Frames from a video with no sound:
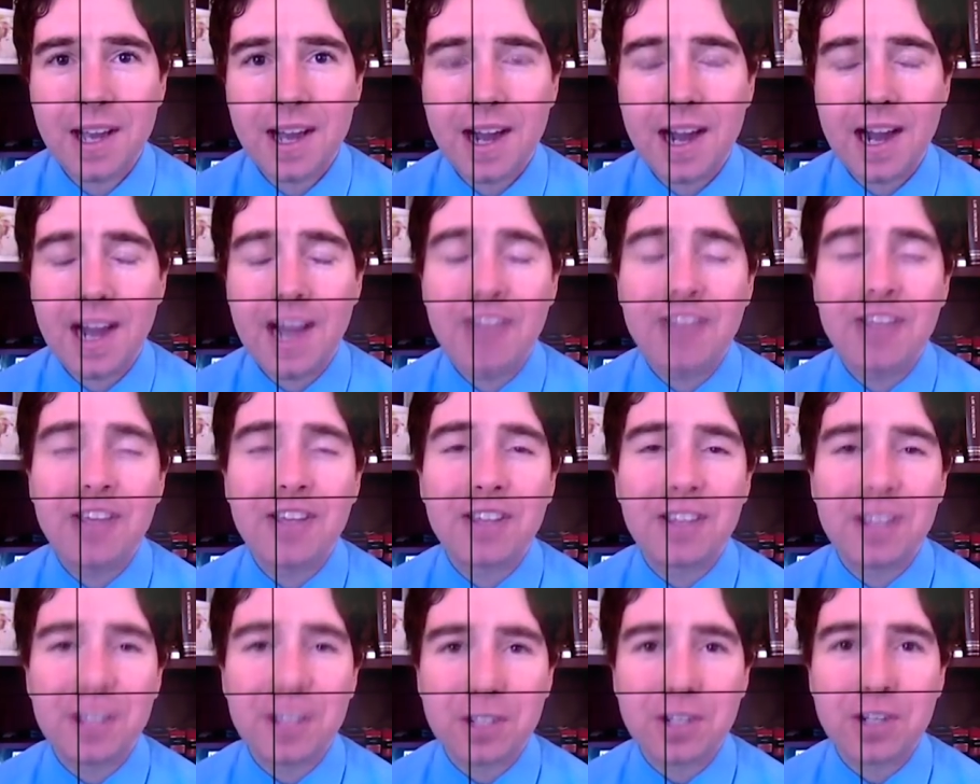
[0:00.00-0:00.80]
I think they
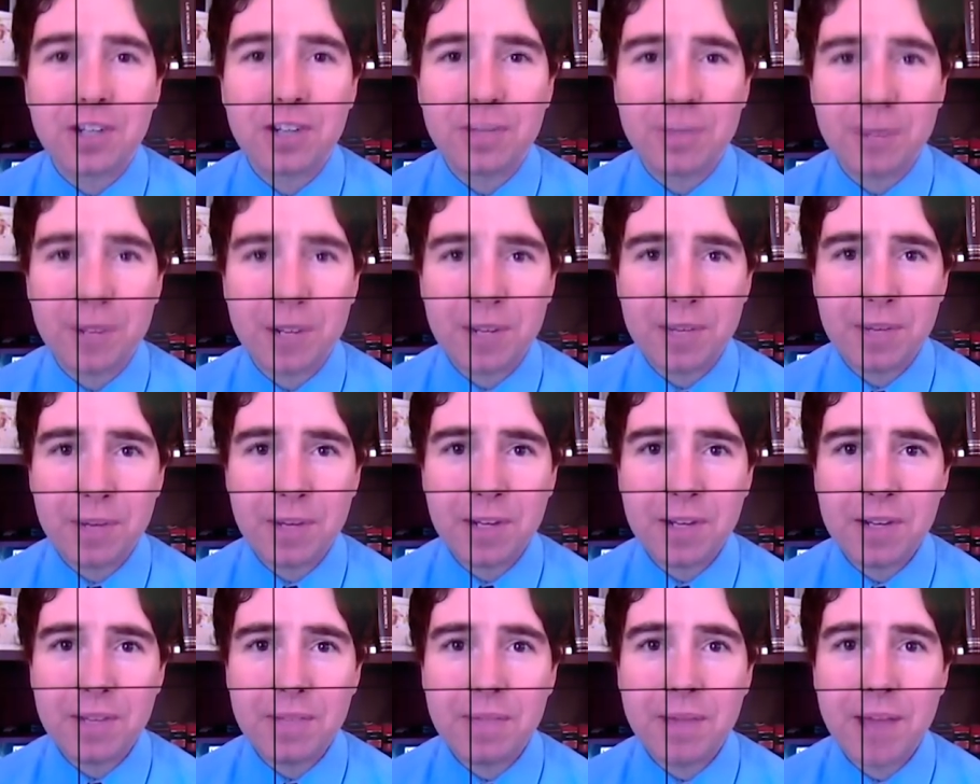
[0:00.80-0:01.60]
should have been
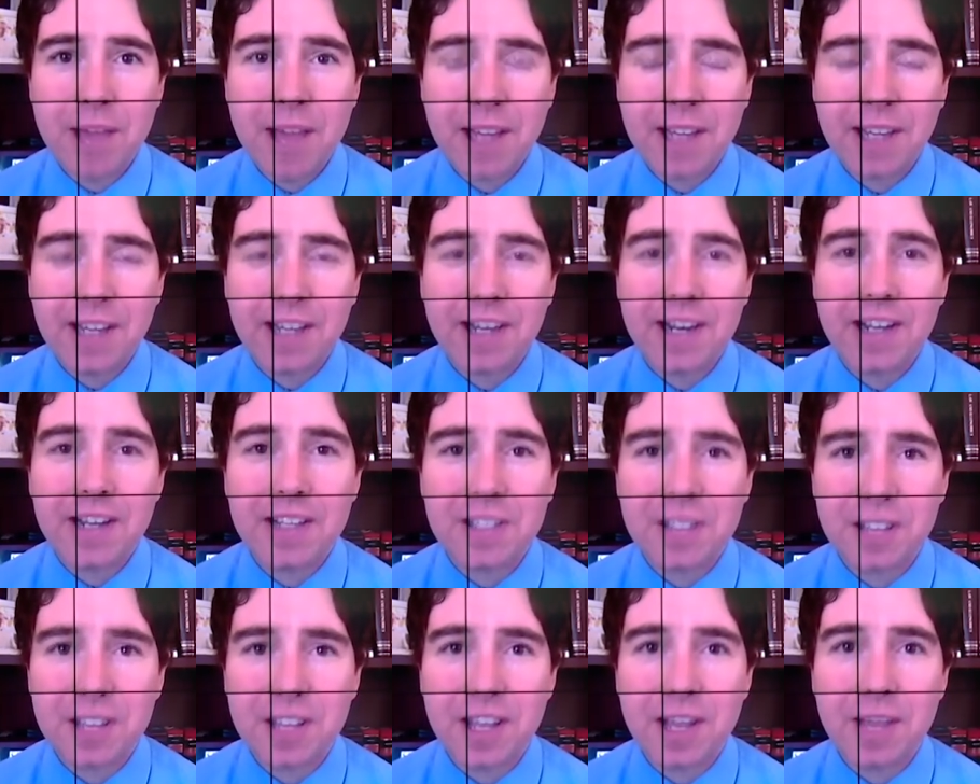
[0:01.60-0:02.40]
admitted, Maggie, and I
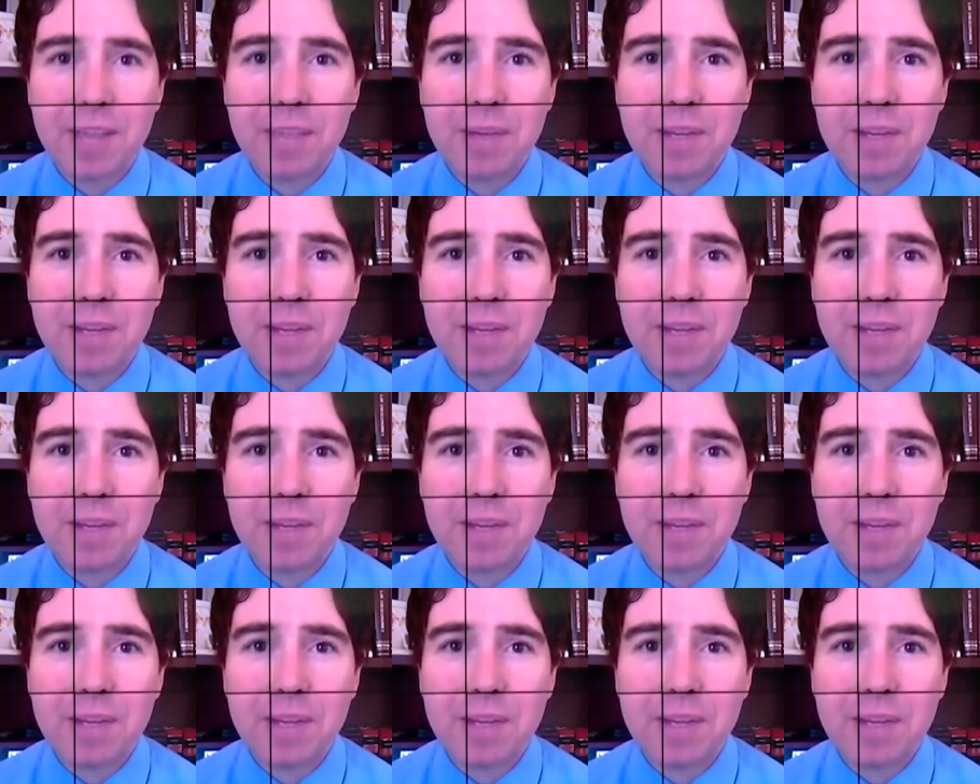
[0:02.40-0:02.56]
say that